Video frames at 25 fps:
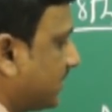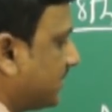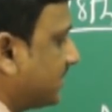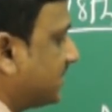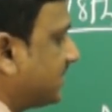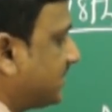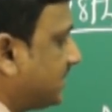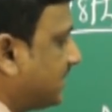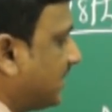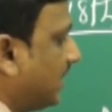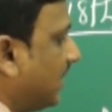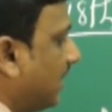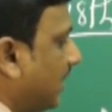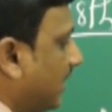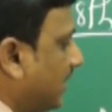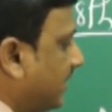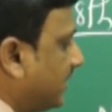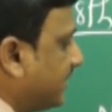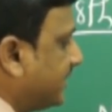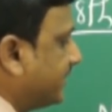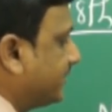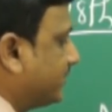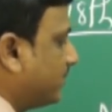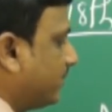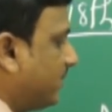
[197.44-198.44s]
still
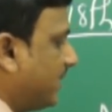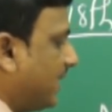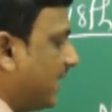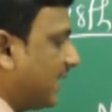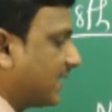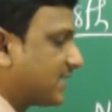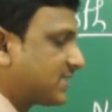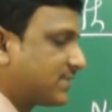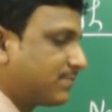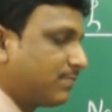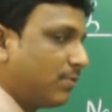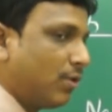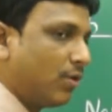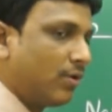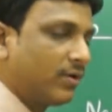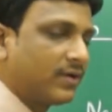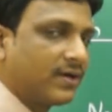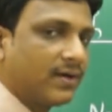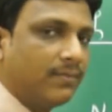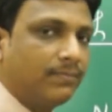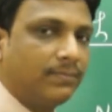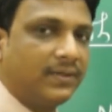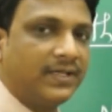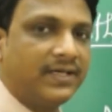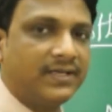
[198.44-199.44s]
it is to be explored
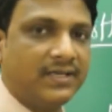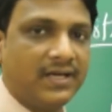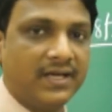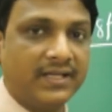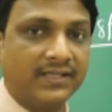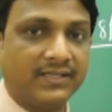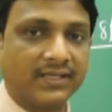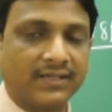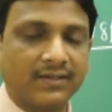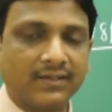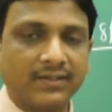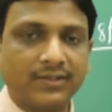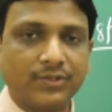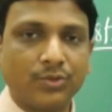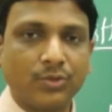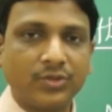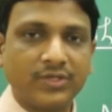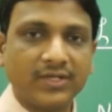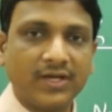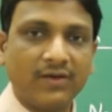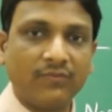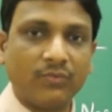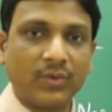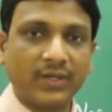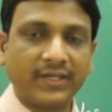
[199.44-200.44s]
completely the
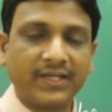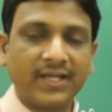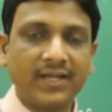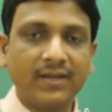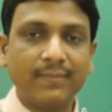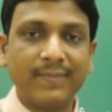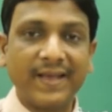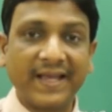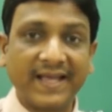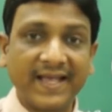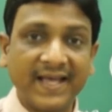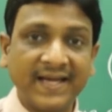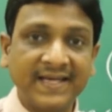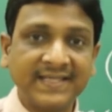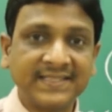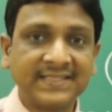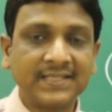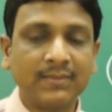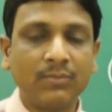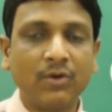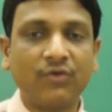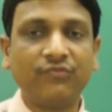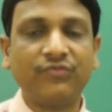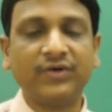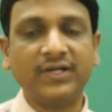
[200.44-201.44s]
total working
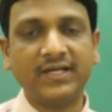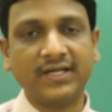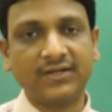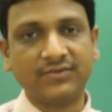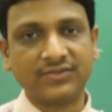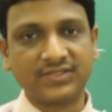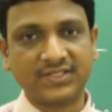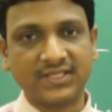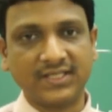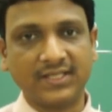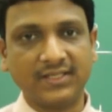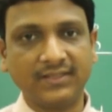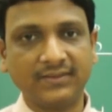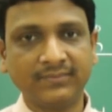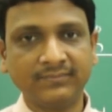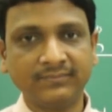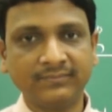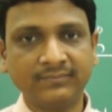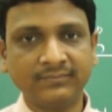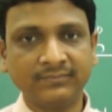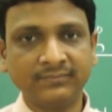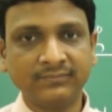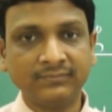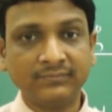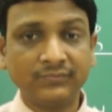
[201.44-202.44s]
mechanism of a nerve cell
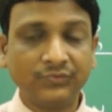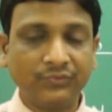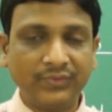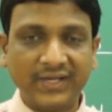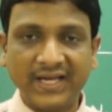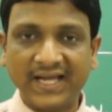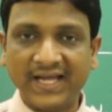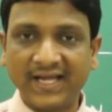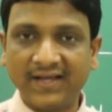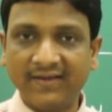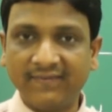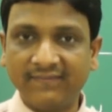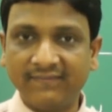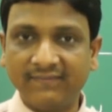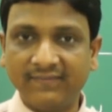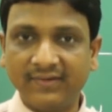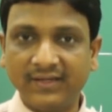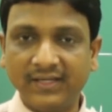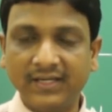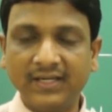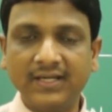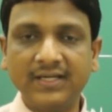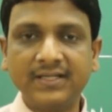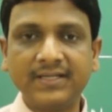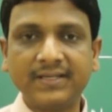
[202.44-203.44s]
we have
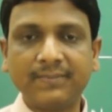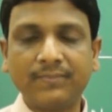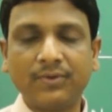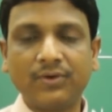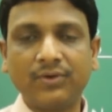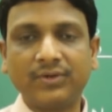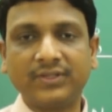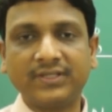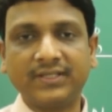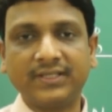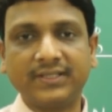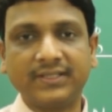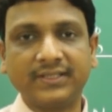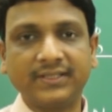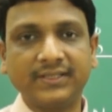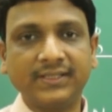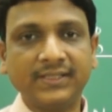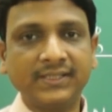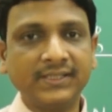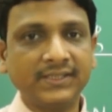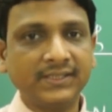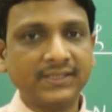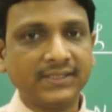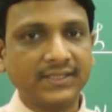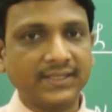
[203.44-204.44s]
learnt about that uh,
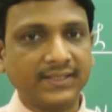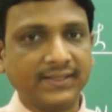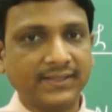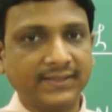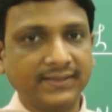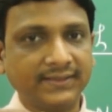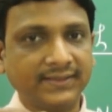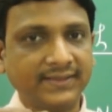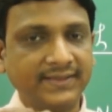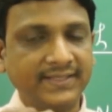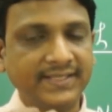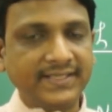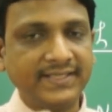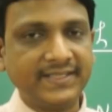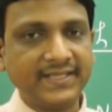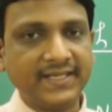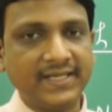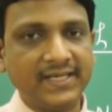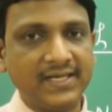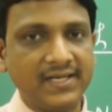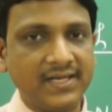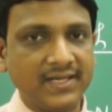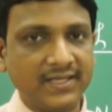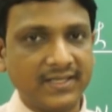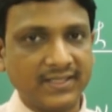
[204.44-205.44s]
uh the
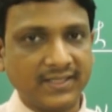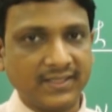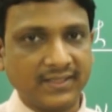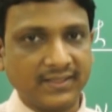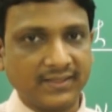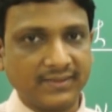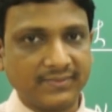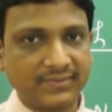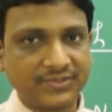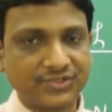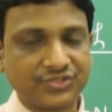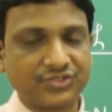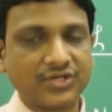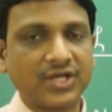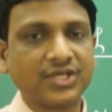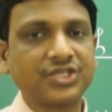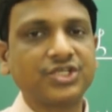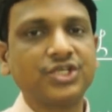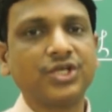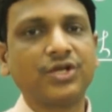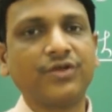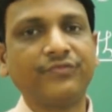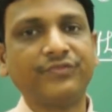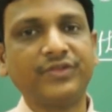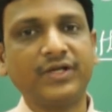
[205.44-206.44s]
detailed uh,
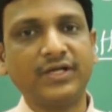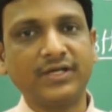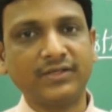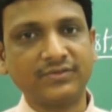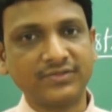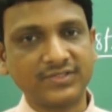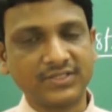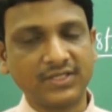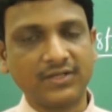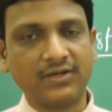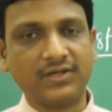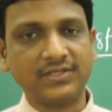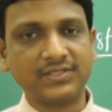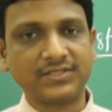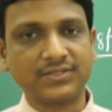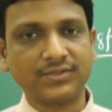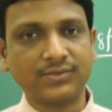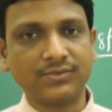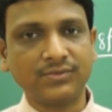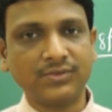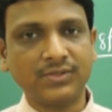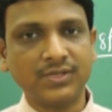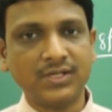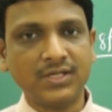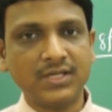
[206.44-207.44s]
structure of the nerve cell also
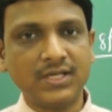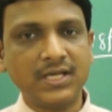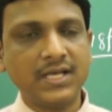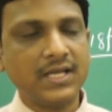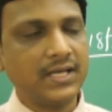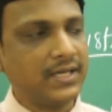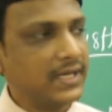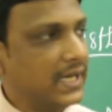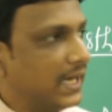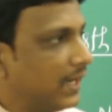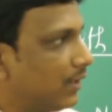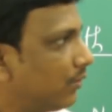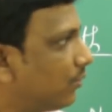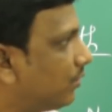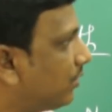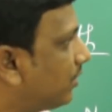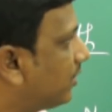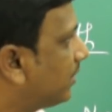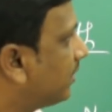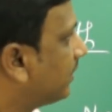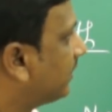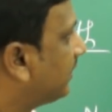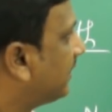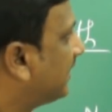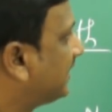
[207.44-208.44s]
now,
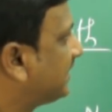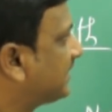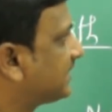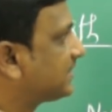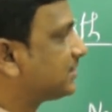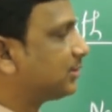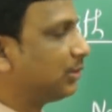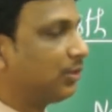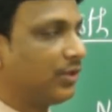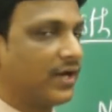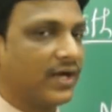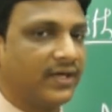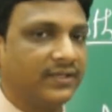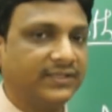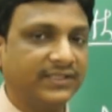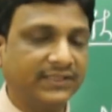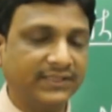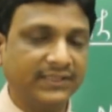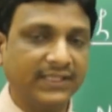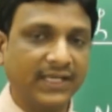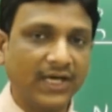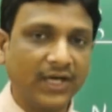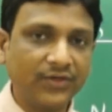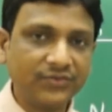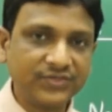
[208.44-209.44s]
let us look at the
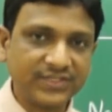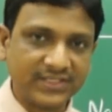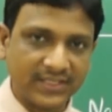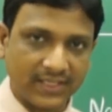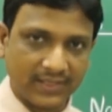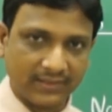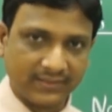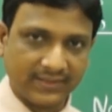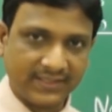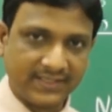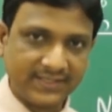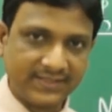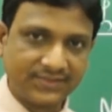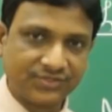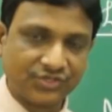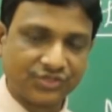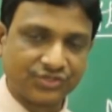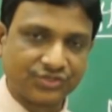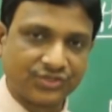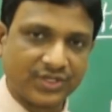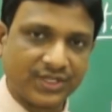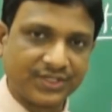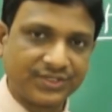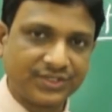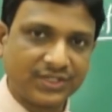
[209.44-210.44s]
nerve cell, that is the
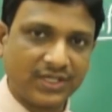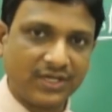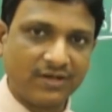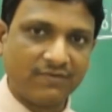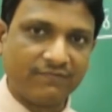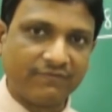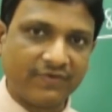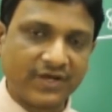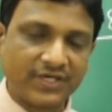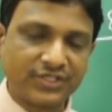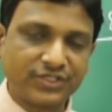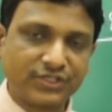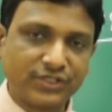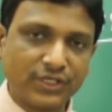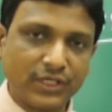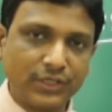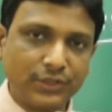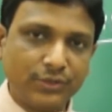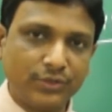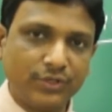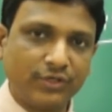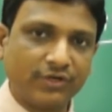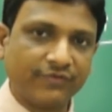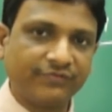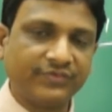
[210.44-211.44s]
structural and functional
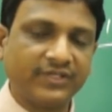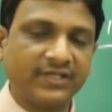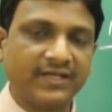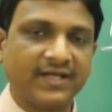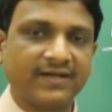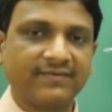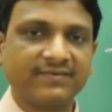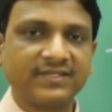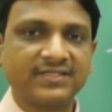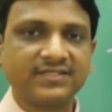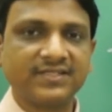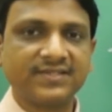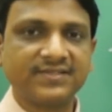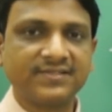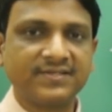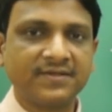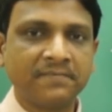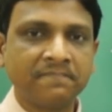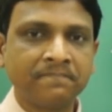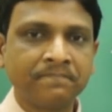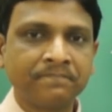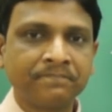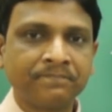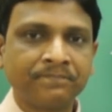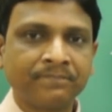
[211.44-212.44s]
unit of the nervous
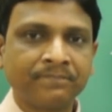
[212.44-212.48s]
system.